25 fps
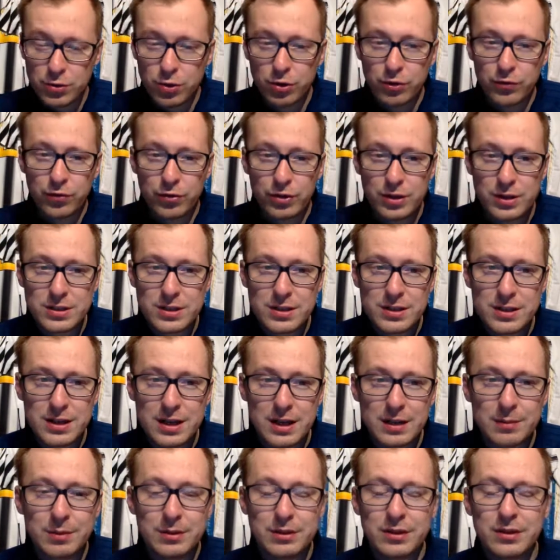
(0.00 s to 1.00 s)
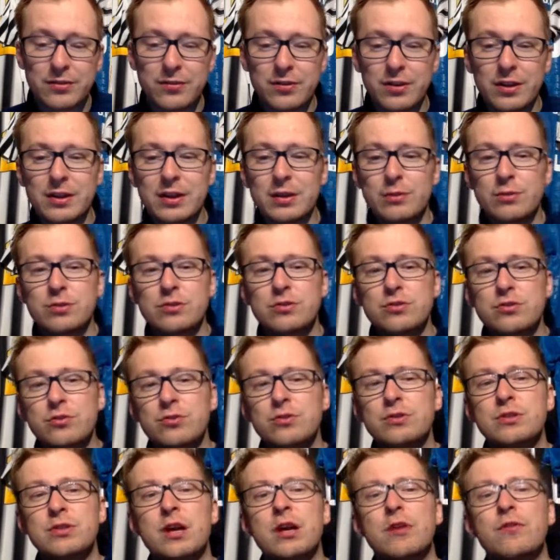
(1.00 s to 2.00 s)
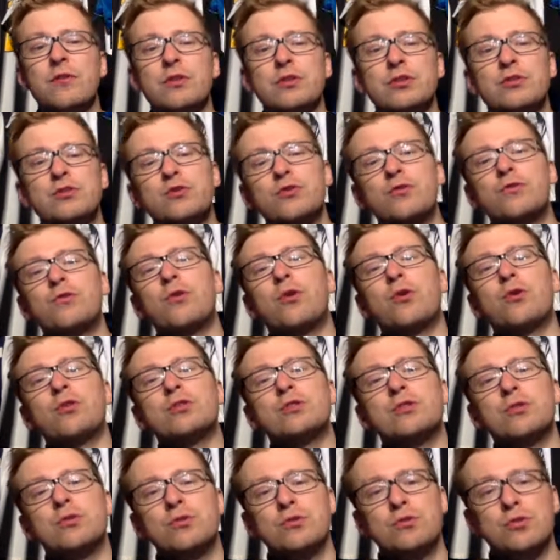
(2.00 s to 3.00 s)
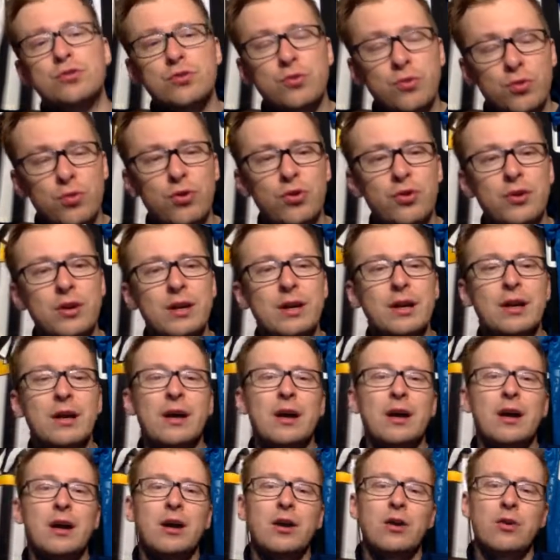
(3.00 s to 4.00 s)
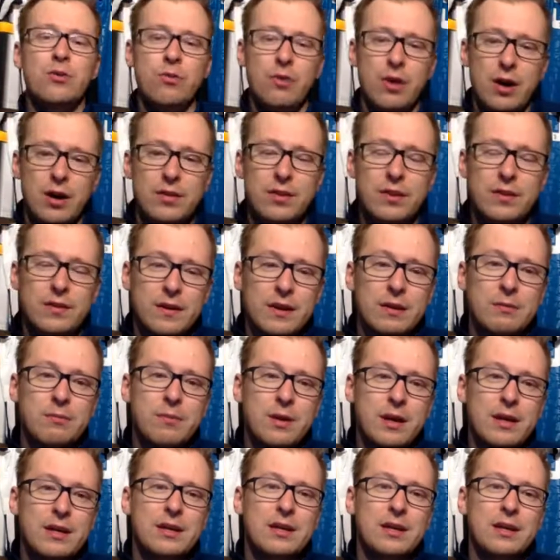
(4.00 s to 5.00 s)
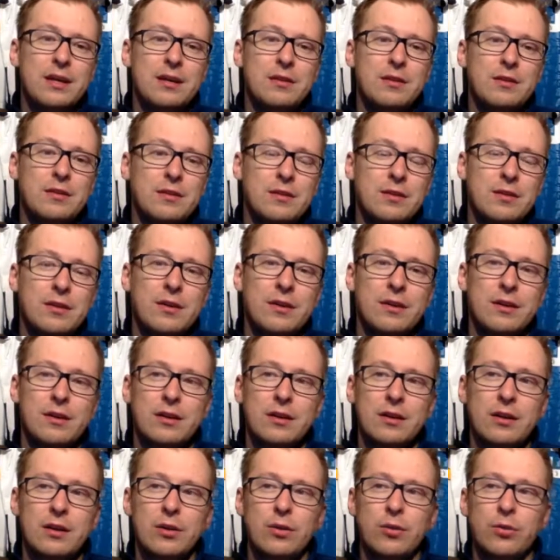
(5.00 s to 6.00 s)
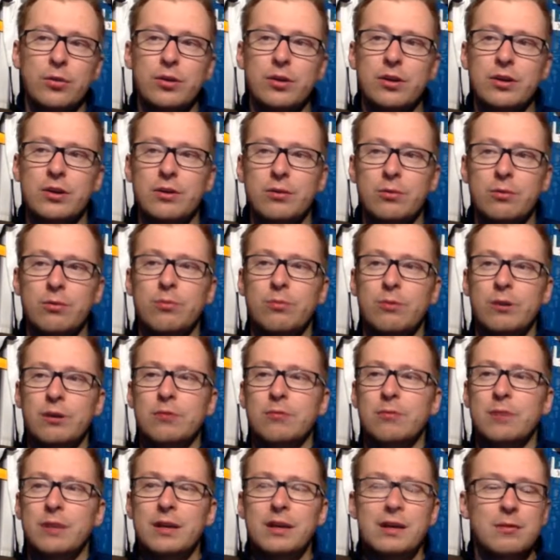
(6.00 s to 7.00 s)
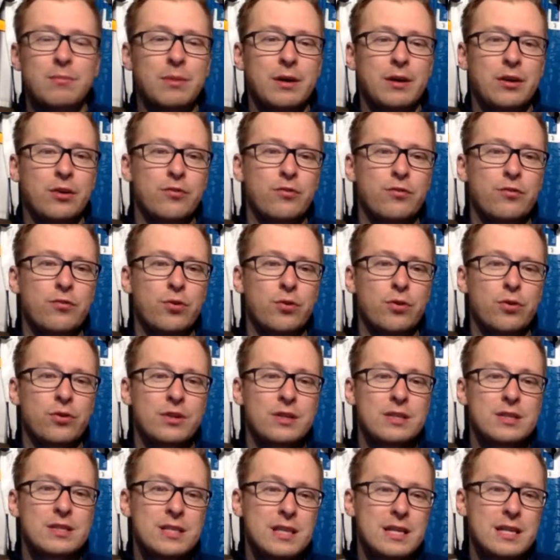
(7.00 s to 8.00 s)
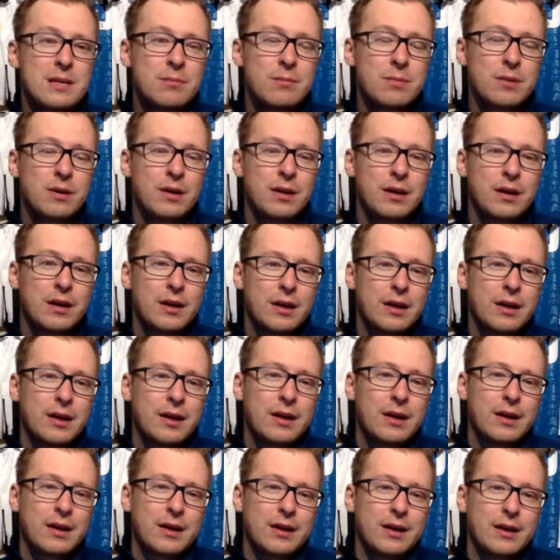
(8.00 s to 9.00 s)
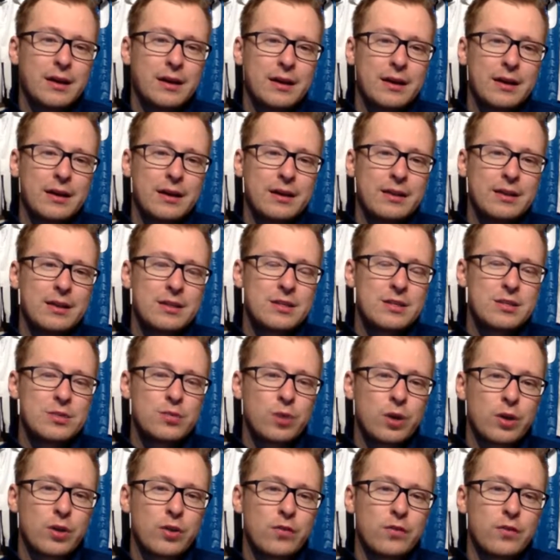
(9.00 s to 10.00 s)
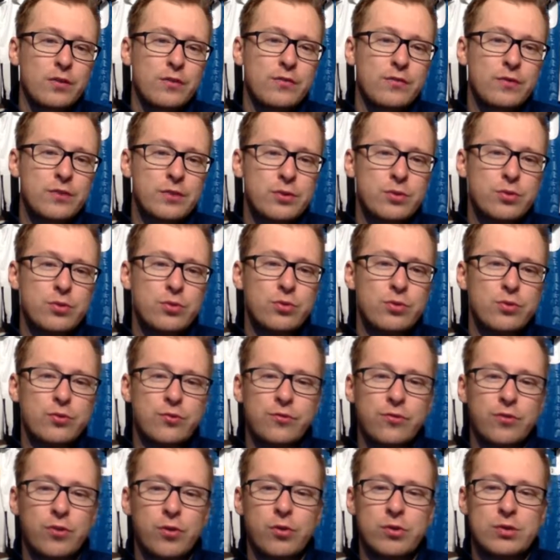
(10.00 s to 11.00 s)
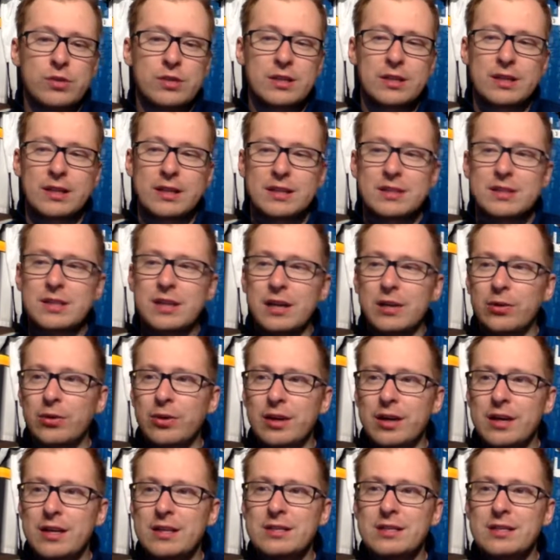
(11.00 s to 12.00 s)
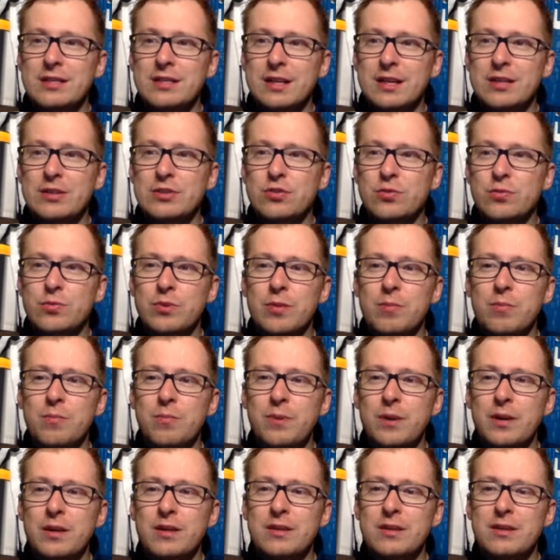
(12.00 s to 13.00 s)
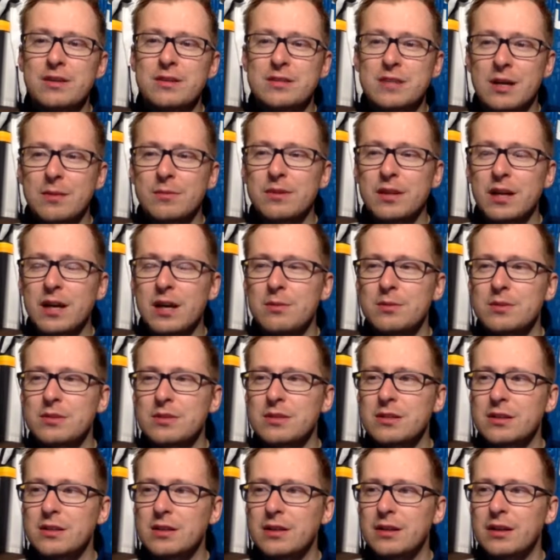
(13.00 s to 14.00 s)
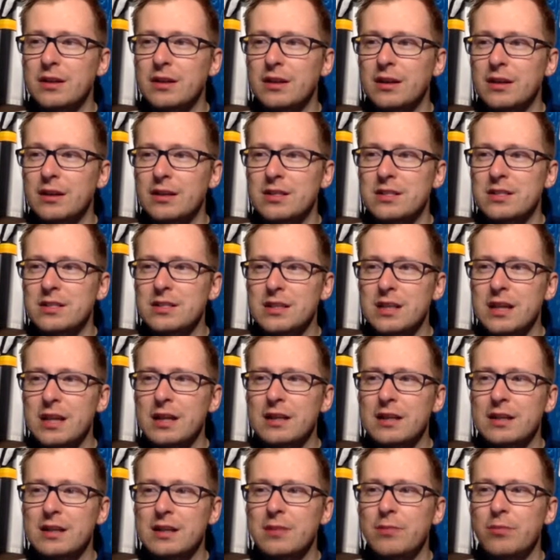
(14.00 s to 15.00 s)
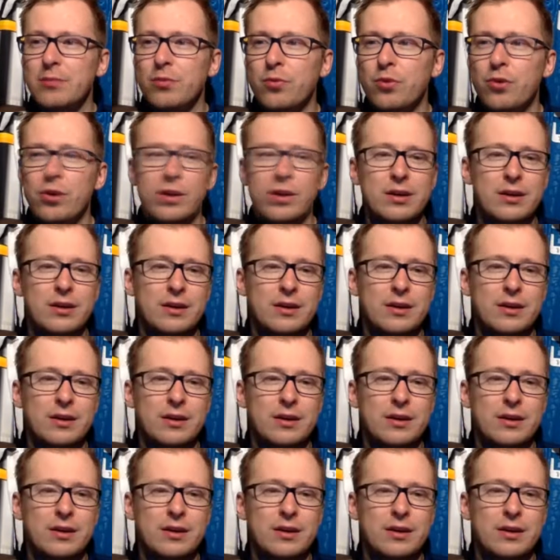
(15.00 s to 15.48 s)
for us in the end, but I felt he was too selfish, too focused on scoring rather than making it making it better for the team. This is one of the few faults that Cristiano has. He tends to be a bit, sometimes, slightly more